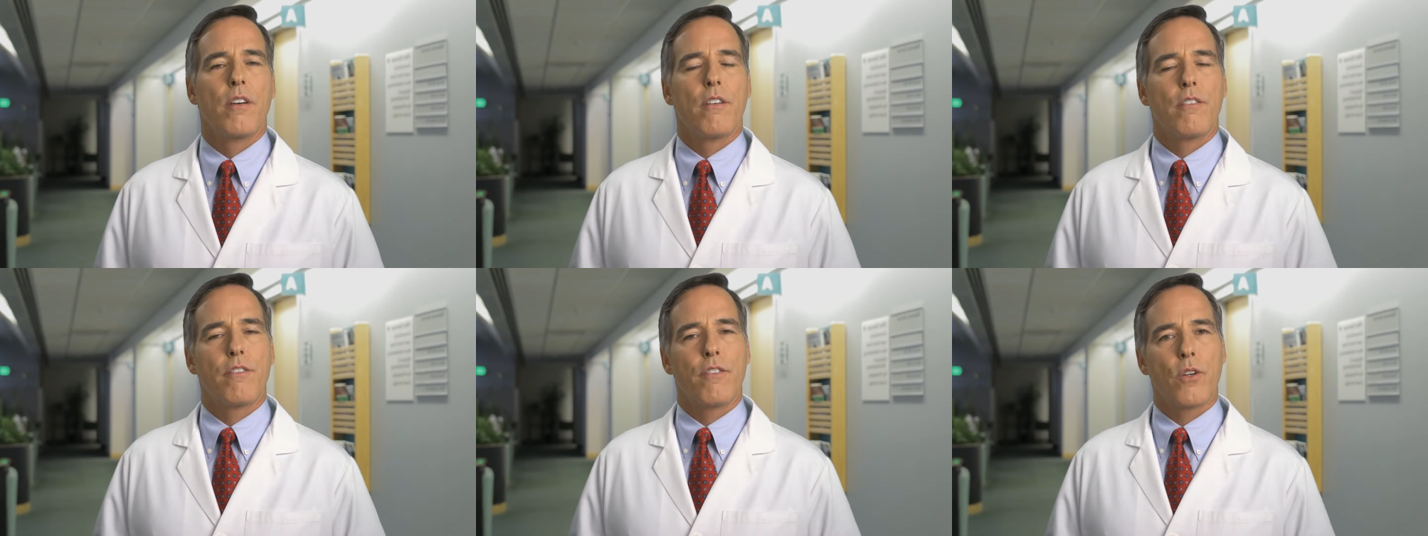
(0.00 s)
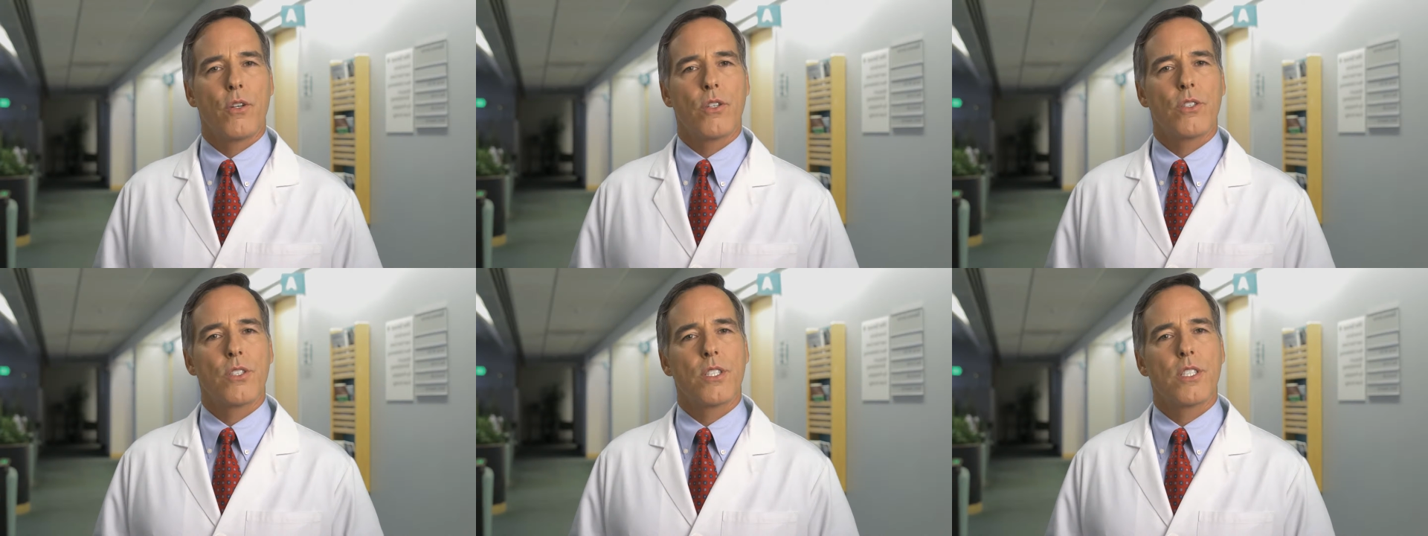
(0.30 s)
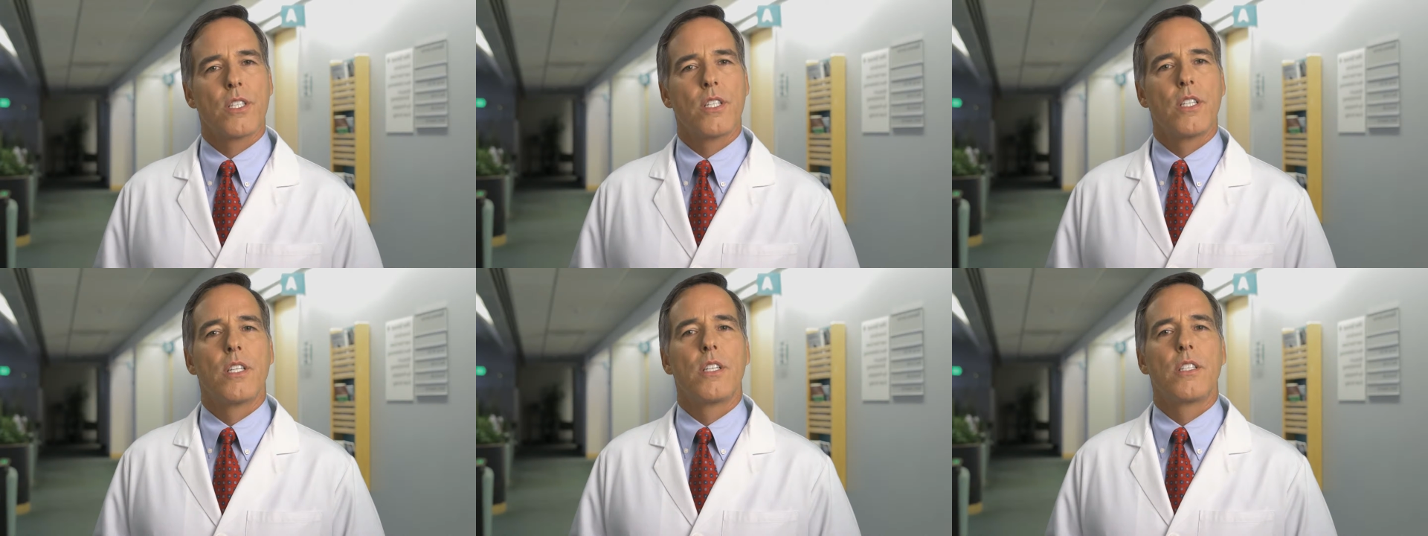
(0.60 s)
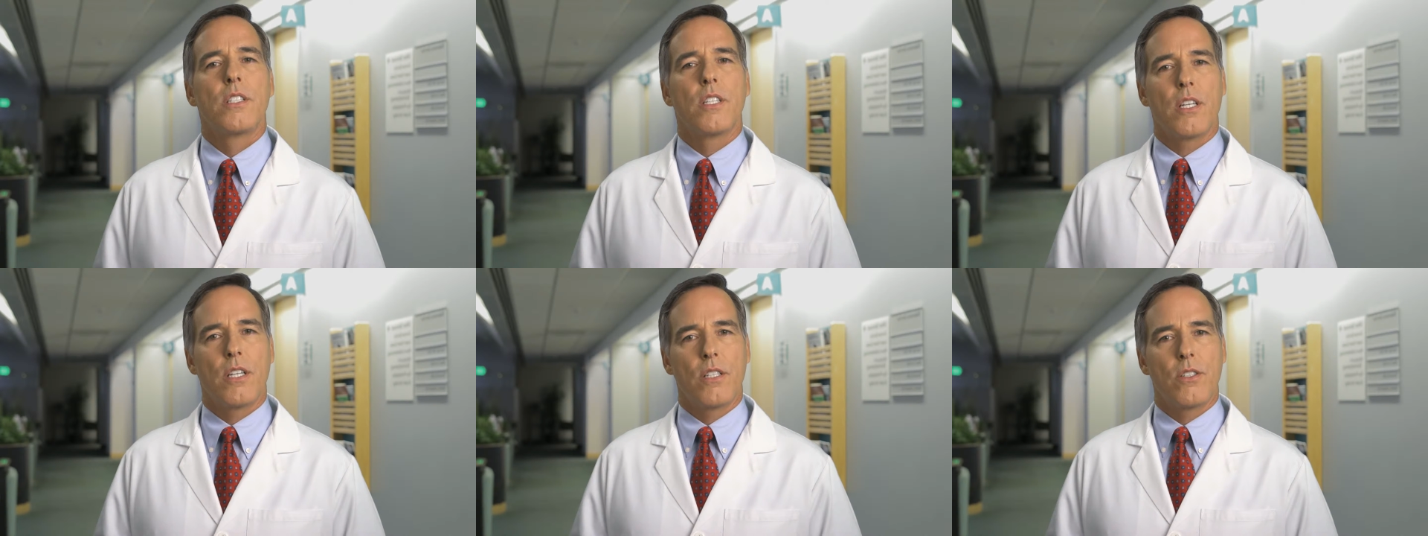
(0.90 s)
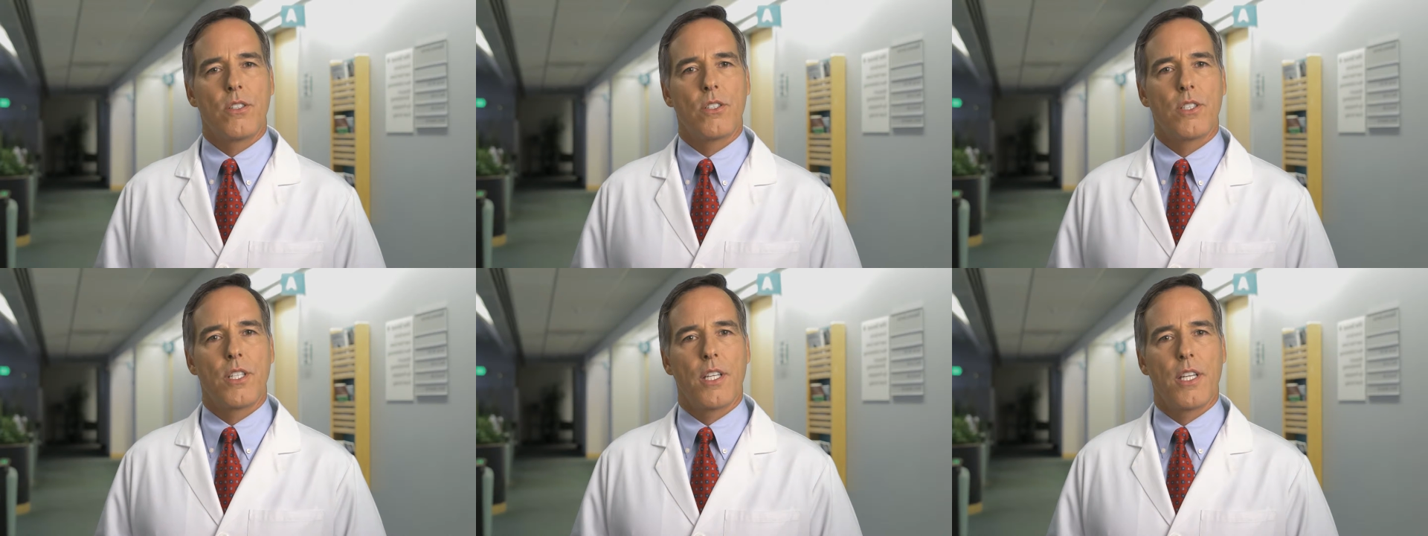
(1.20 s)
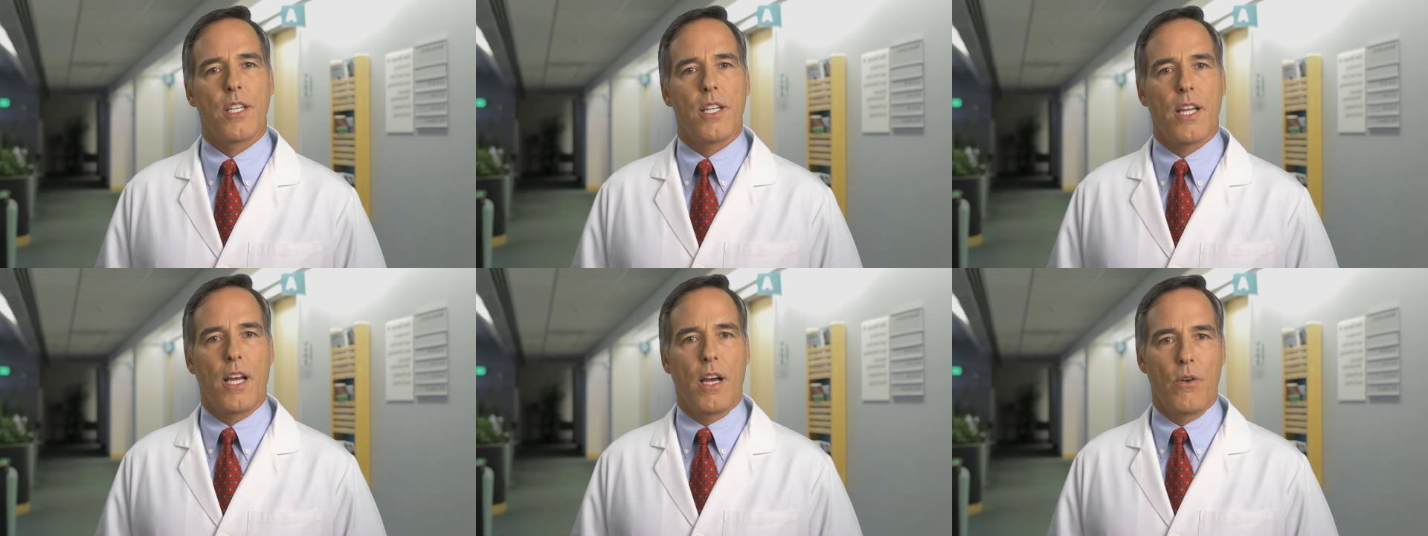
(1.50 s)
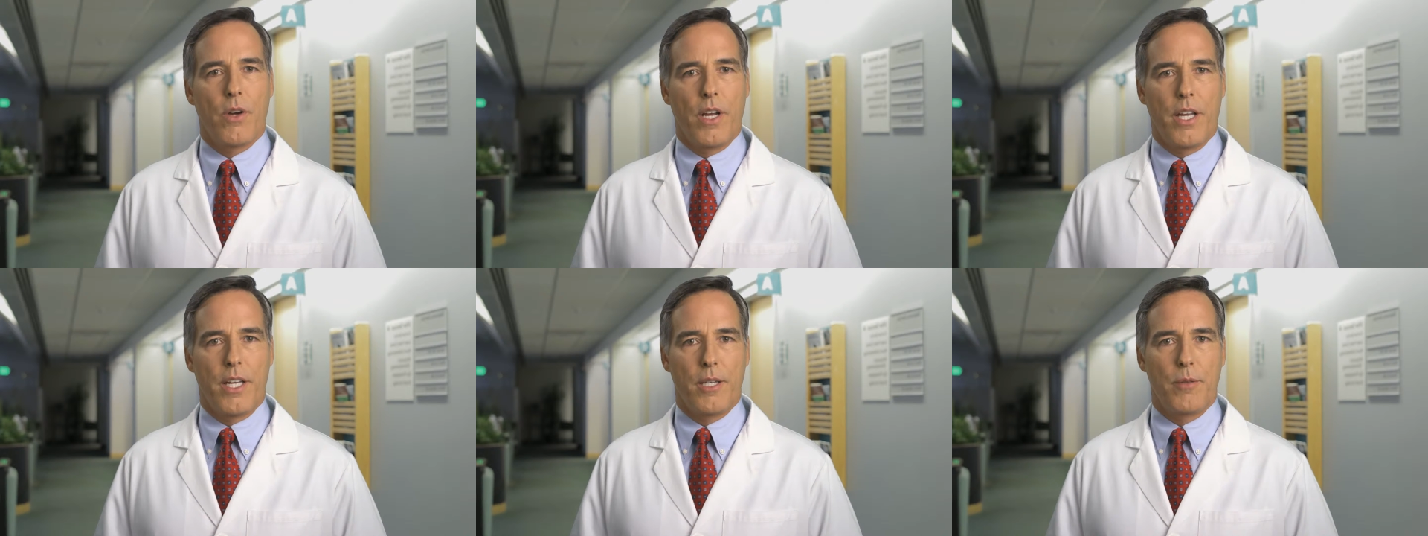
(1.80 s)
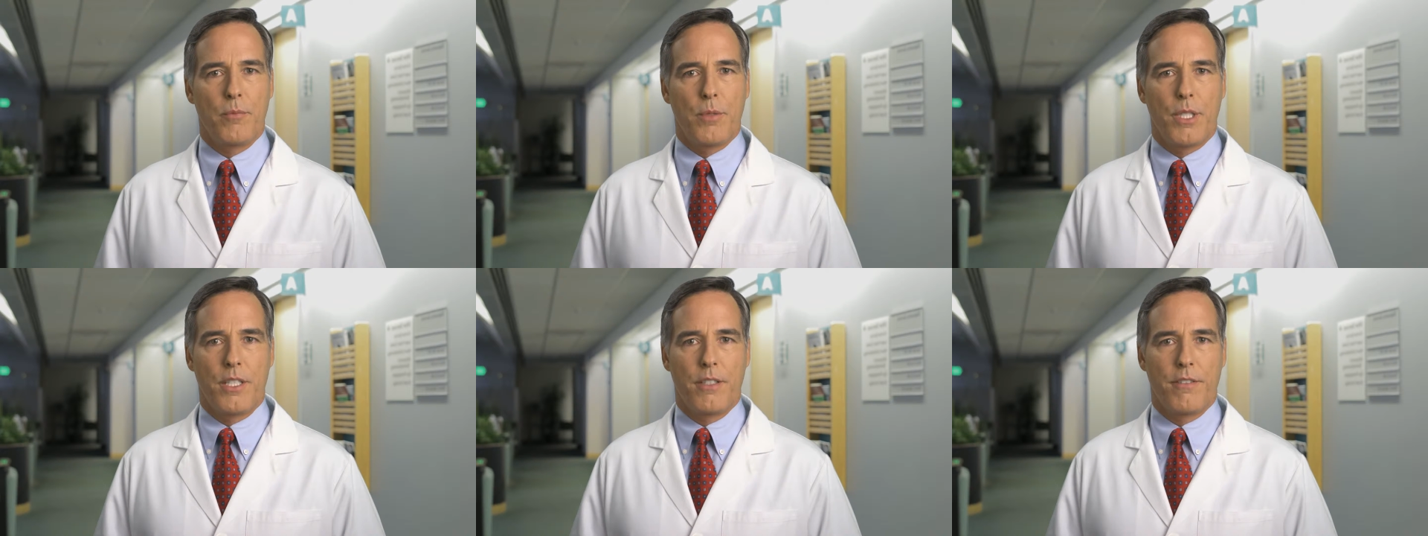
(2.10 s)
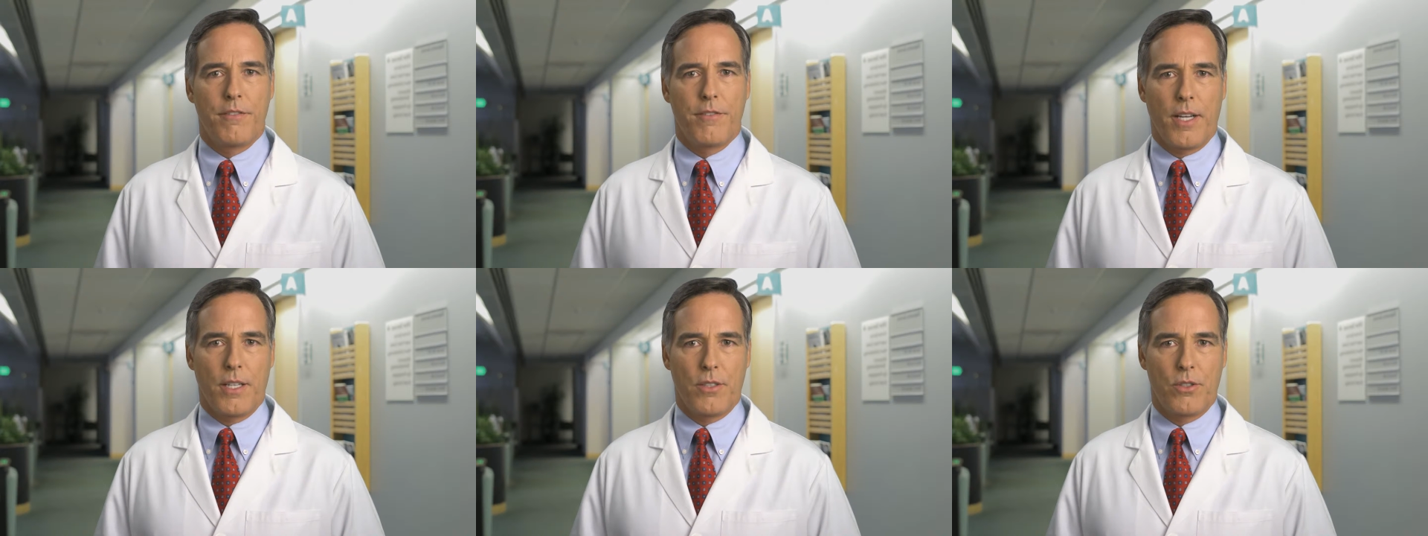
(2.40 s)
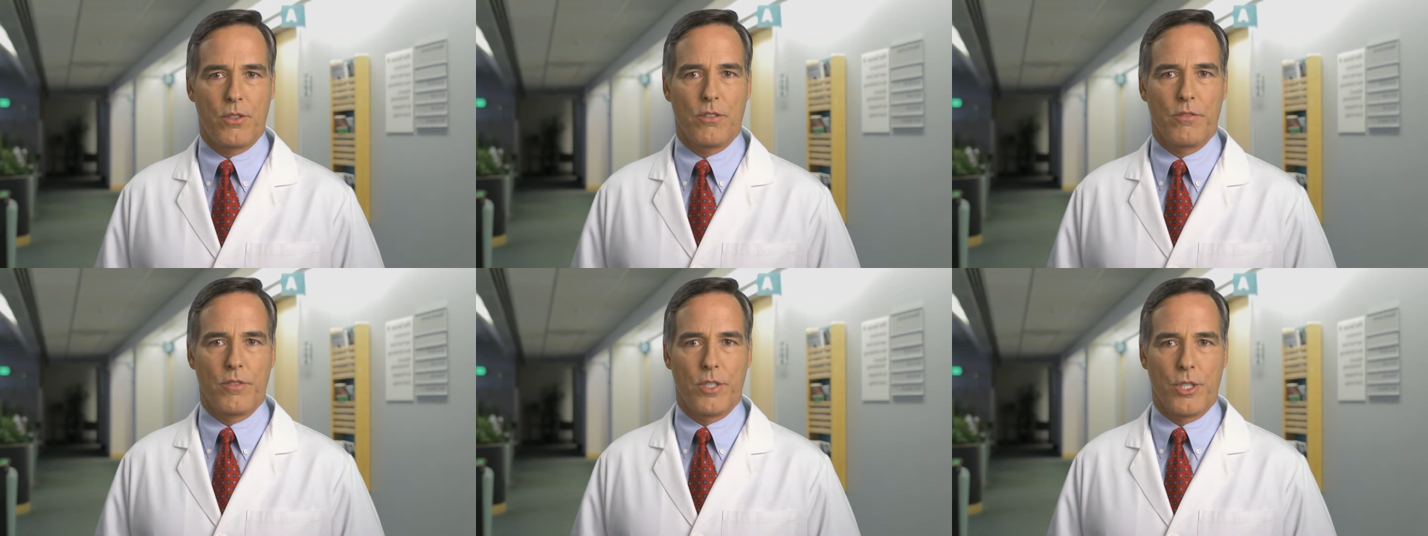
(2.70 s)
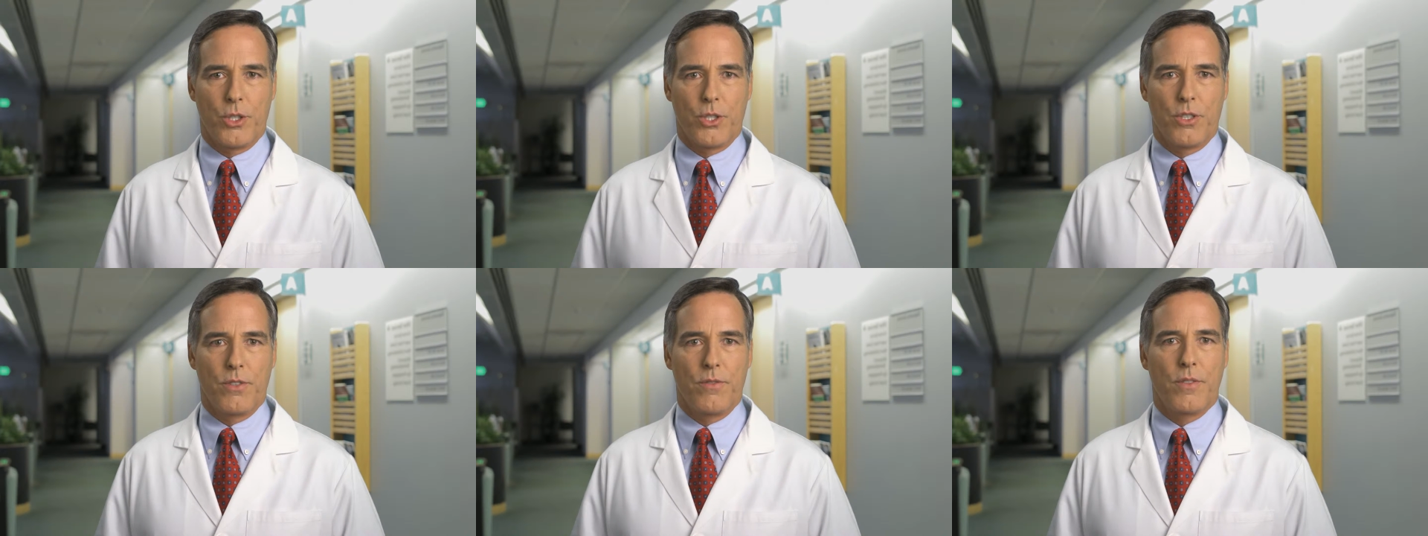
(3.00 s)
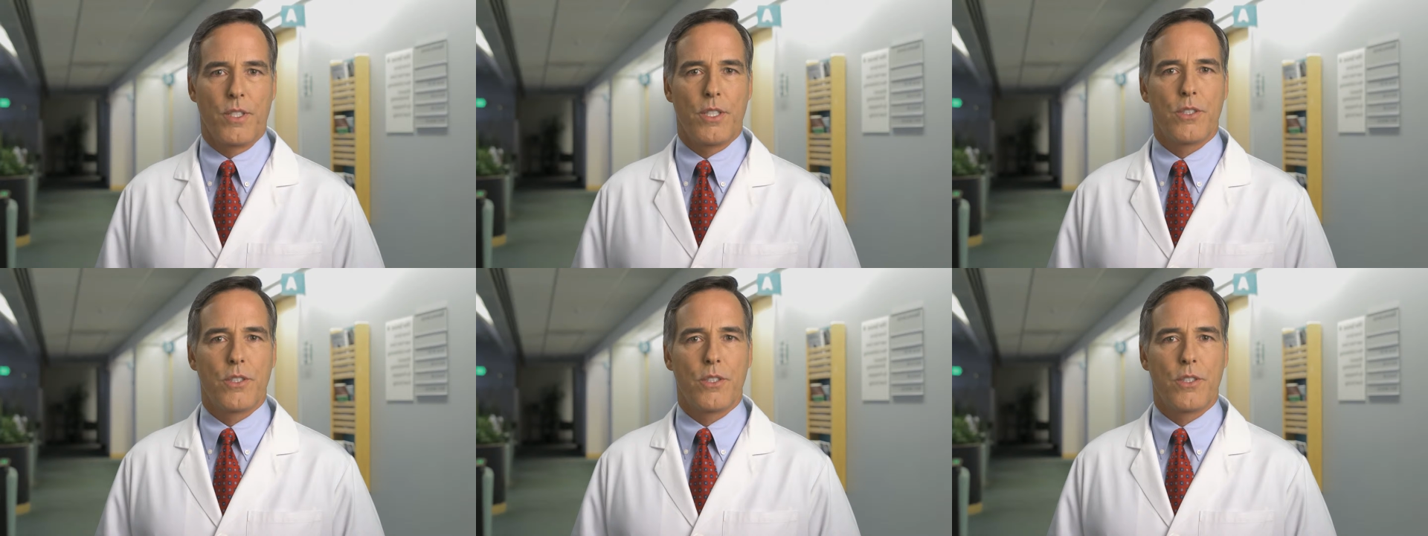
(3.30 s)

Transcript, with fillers: First, to understand how AMD affects your vision,